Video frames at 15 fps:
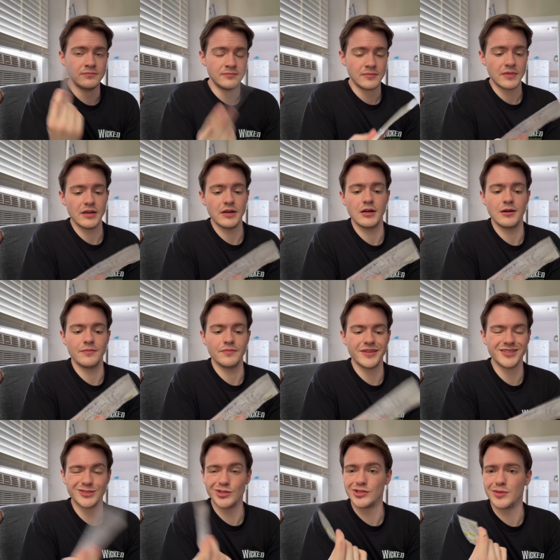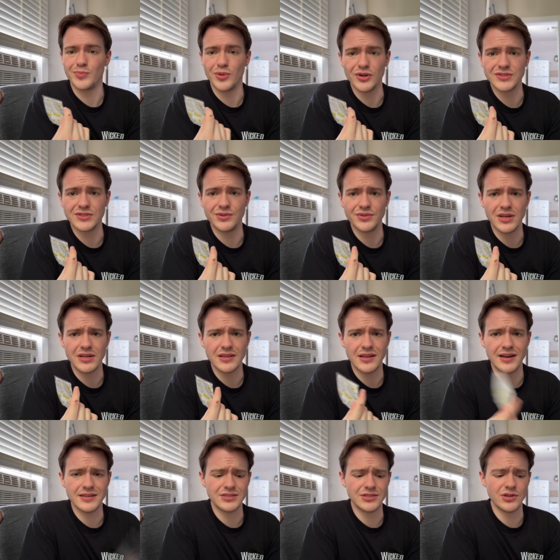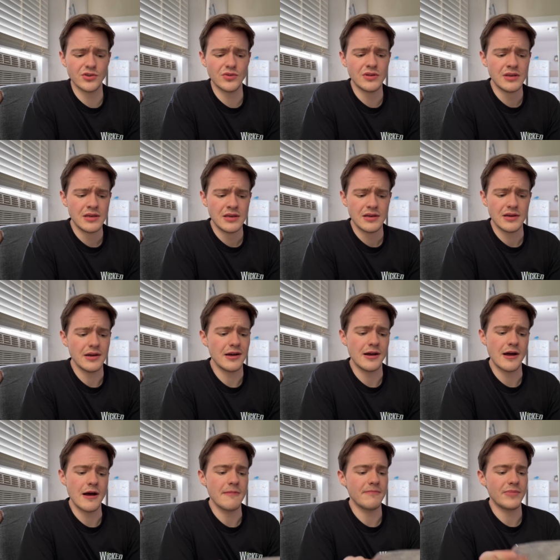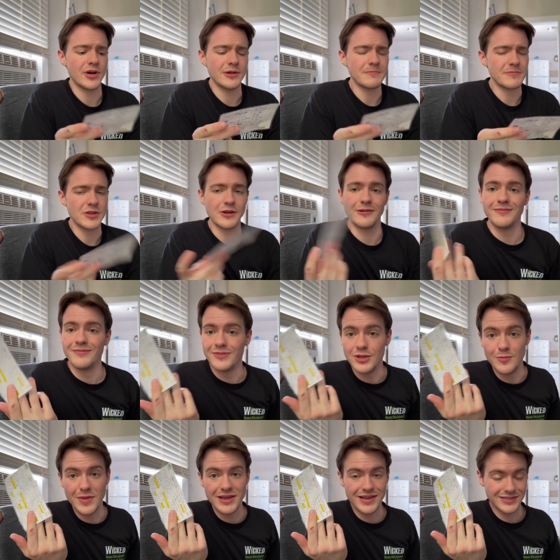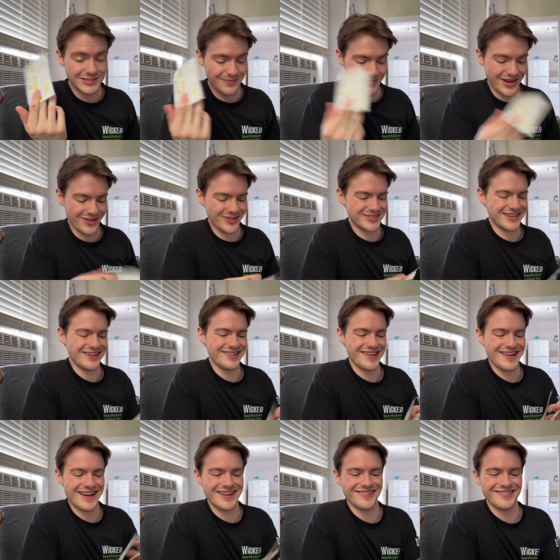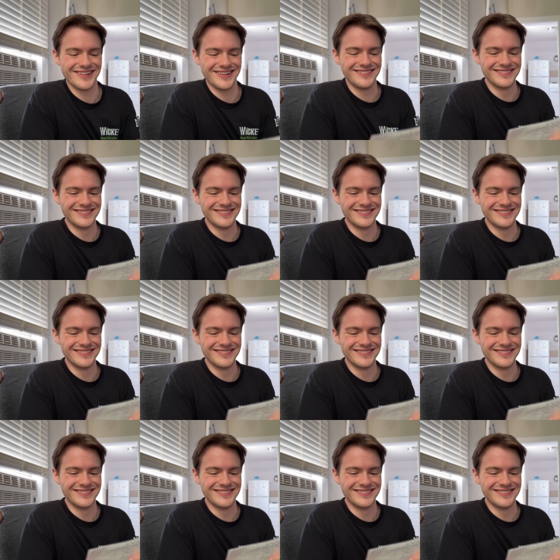This is just a personal thing that I do, but you may get some mileage out of that. I don't know.